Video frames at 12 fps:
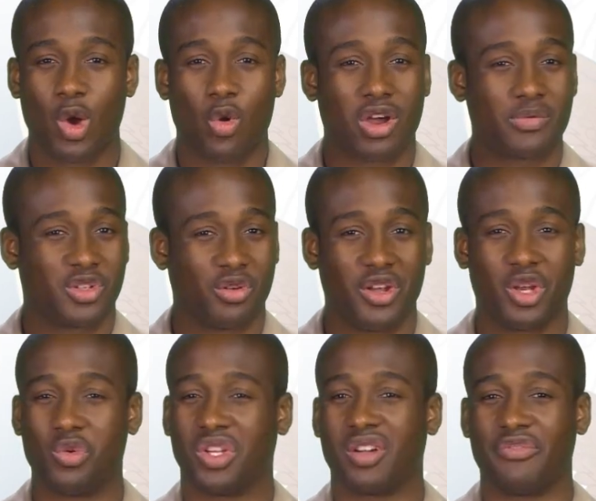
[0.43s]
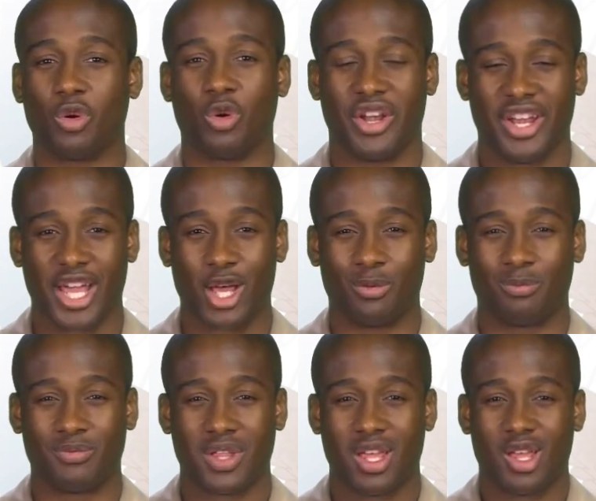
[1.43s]
Welcome to a new week of The Rundown.
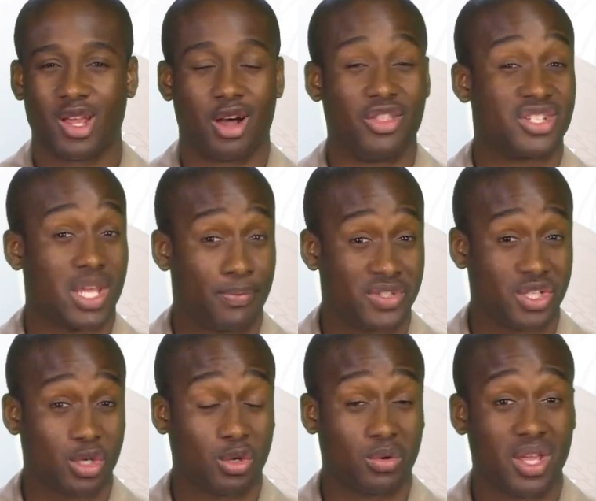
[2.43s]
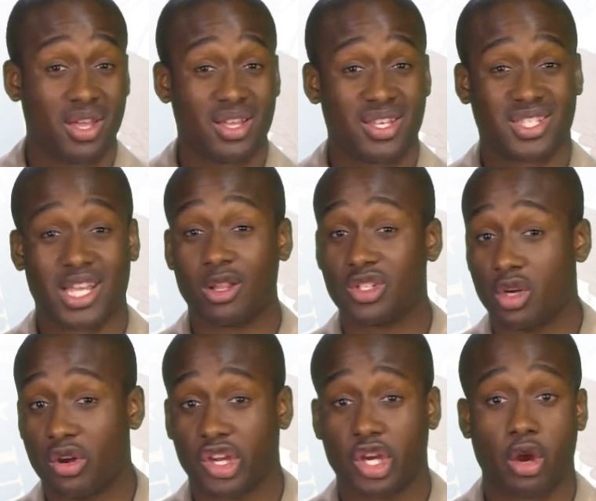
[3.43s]
On this episode, sailors
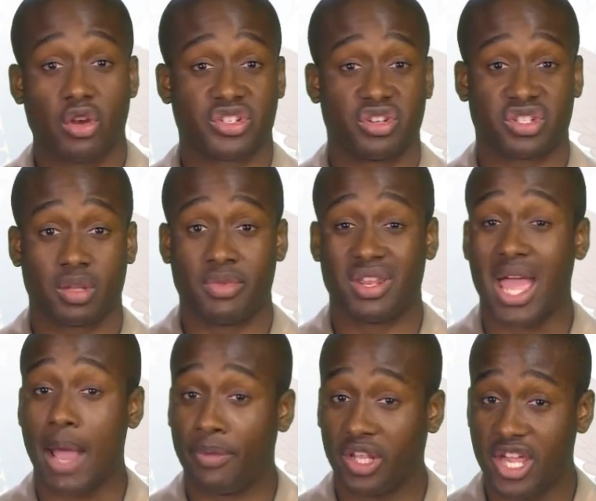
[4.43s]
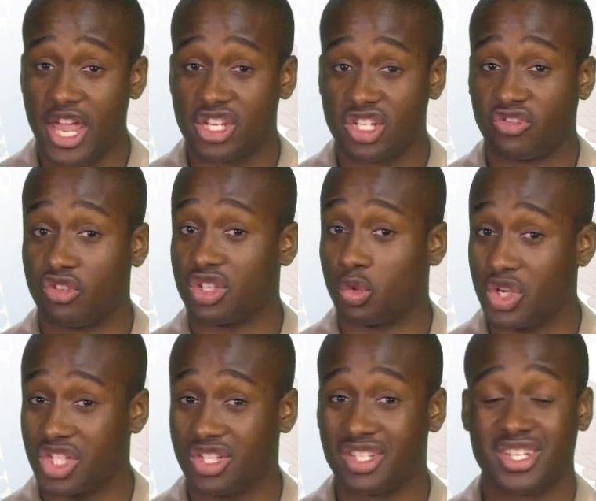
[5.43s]
are encouraged to submit applications for
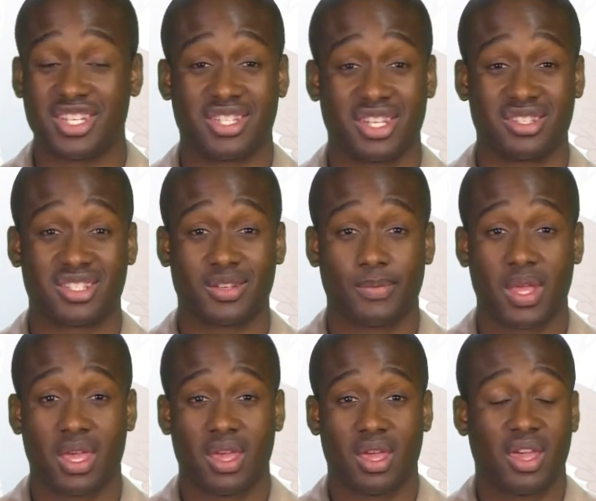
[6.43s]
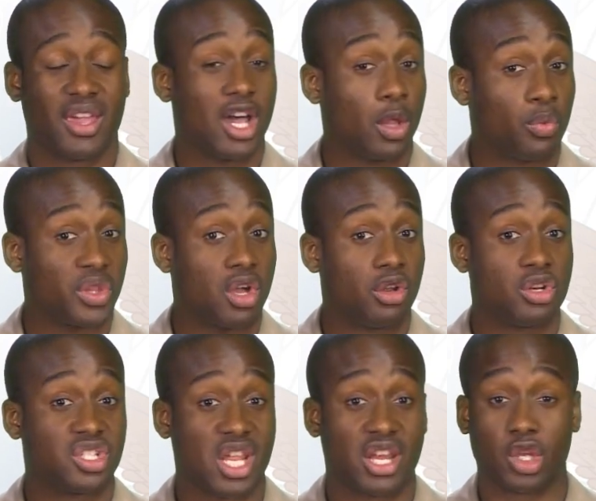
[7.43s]
tuition assistance, help with
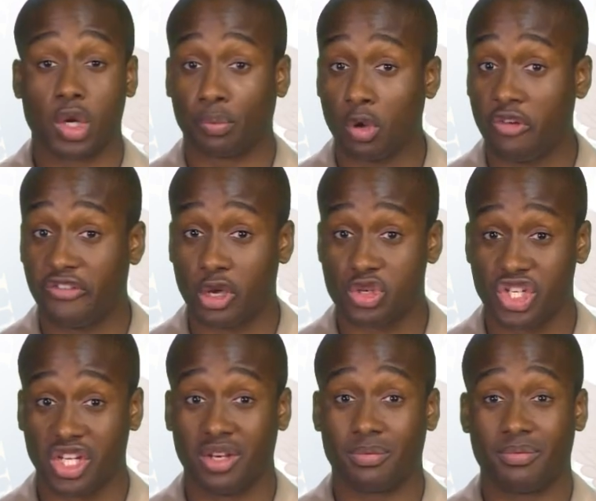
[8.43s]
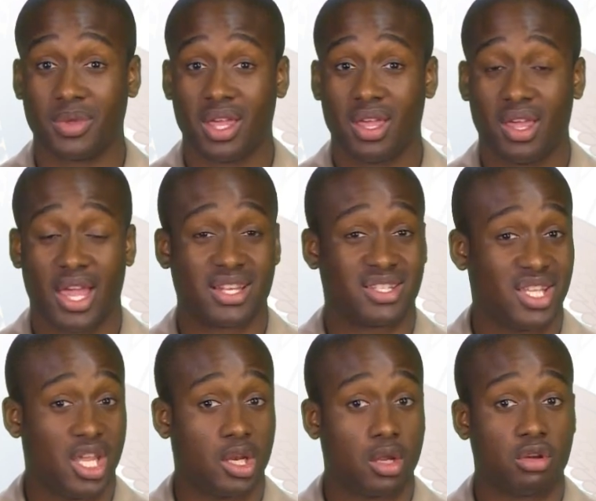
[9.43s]
understanding your profile sheet, and
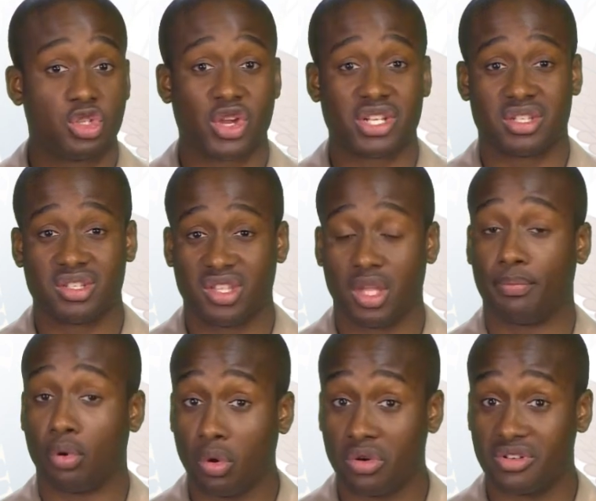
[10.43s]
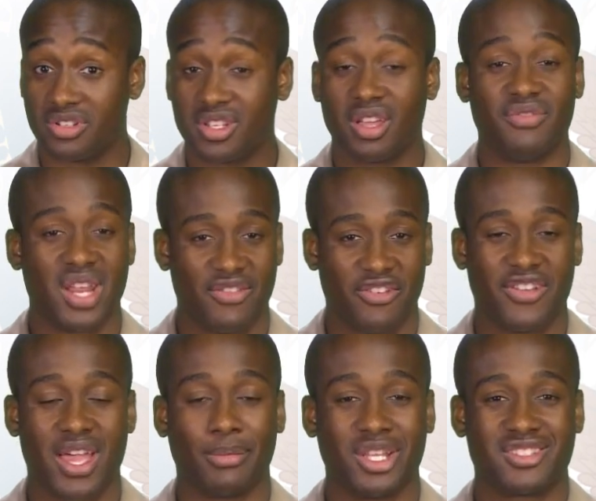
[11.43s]
CNO addresses the importance of Navy
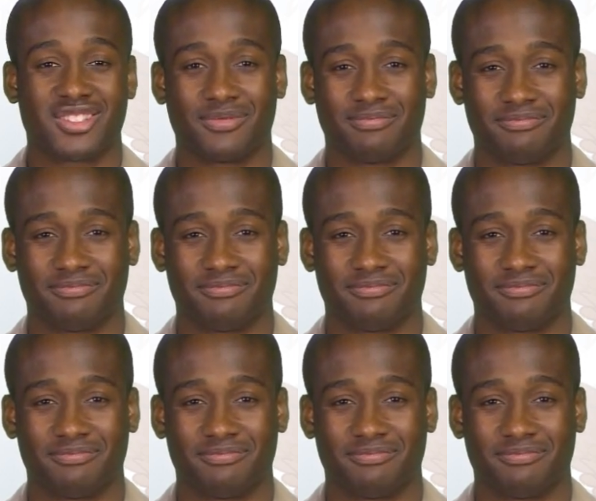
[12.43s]
families.